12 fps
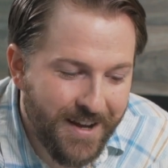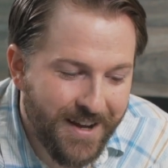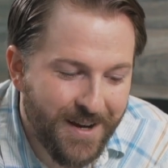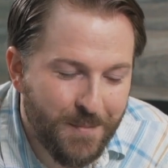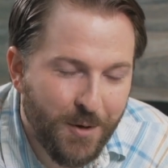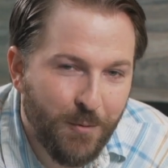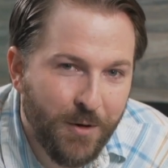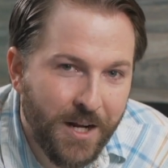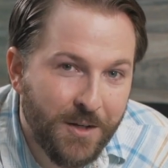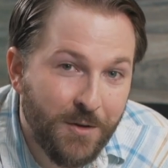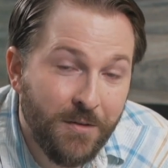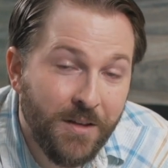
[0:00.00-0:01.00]
But what I
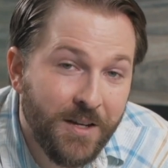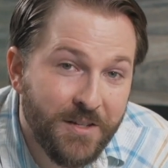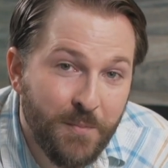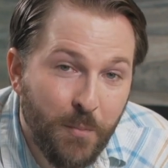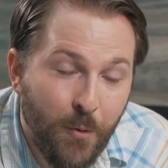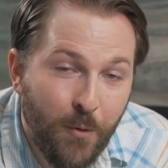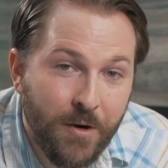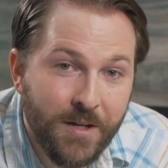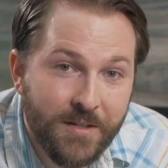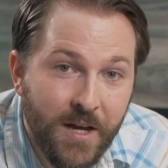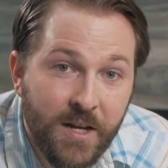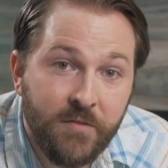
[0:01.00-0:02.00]
do think is important
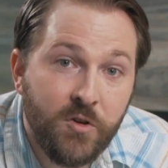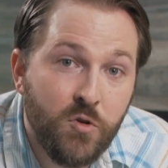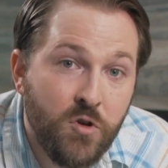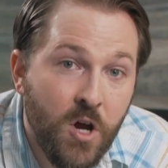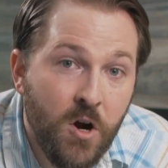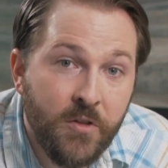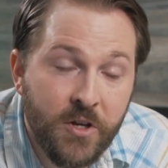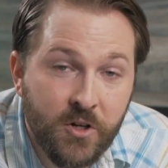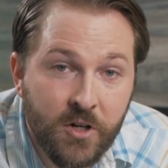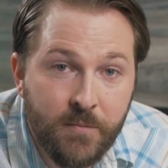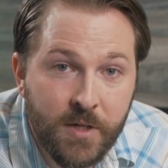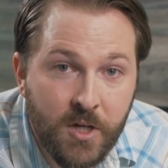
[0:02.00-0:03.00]
is that if you know that you're
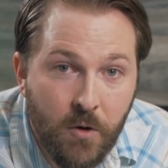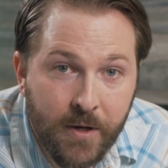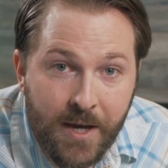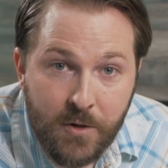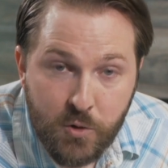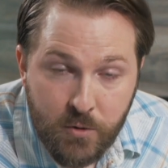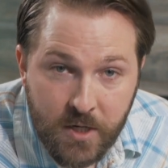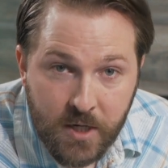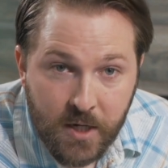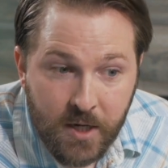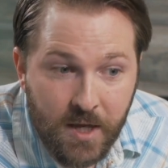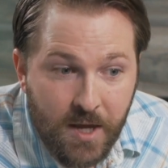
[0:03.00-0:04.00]
going to be going out
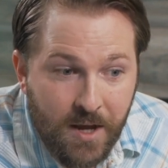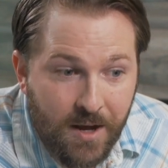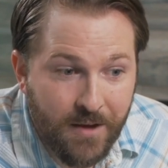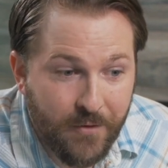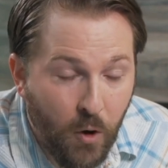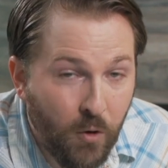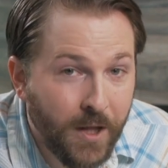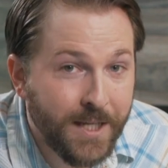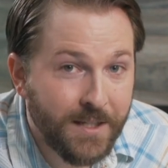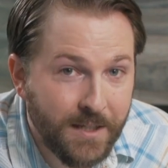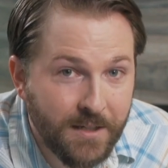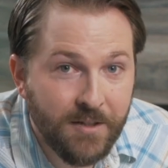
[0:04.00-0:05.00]
drinking, the whole
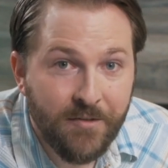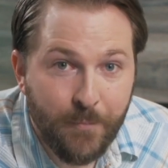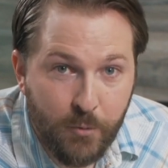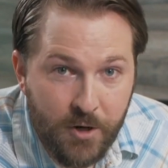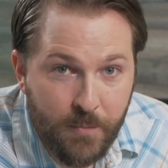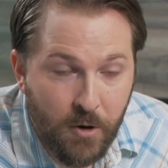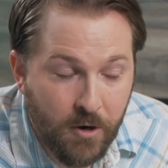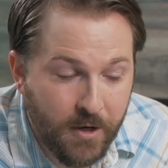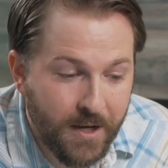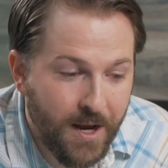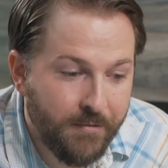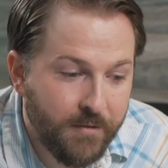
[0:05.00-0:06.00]
idea of
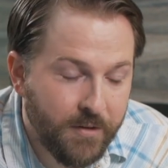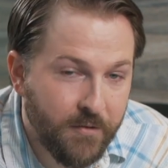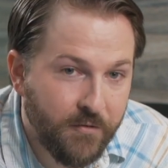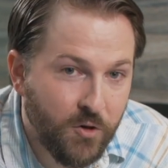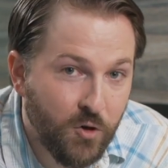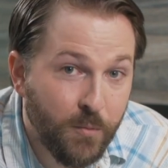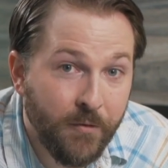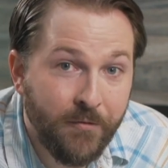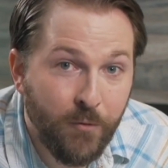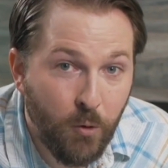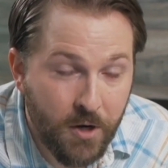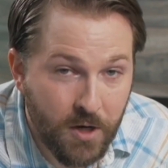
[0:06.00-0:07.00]
pre-partying, having a few
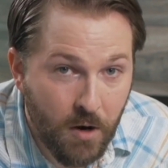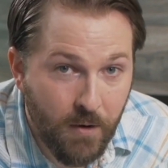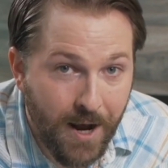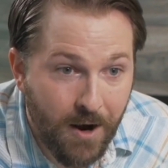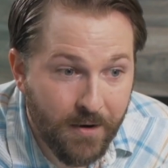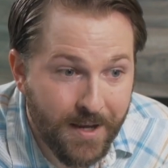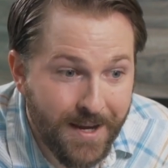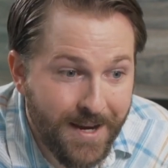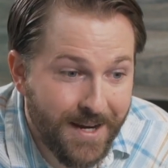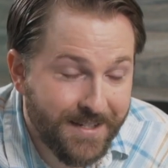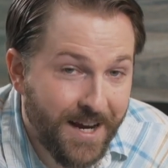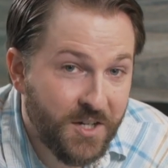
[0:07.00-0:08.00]
before you go out,
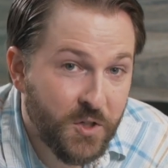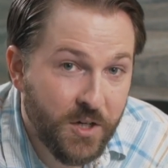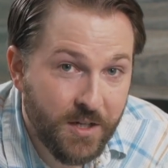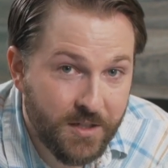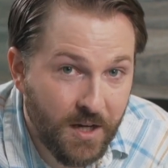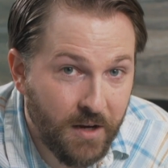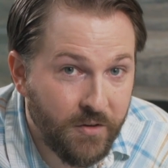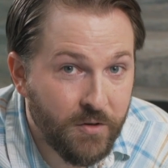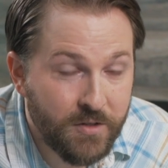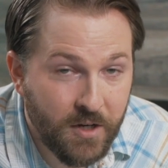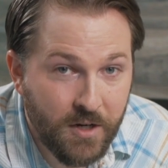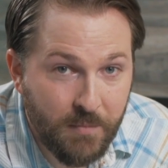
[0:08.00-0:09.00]
is actually going to save you
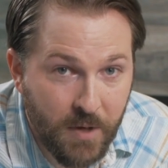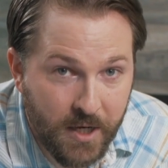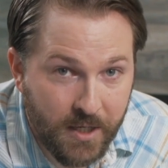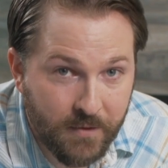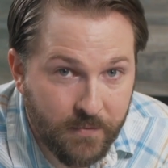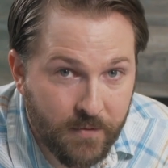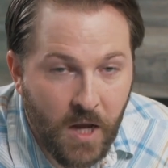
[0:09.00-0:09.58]
a ton of money.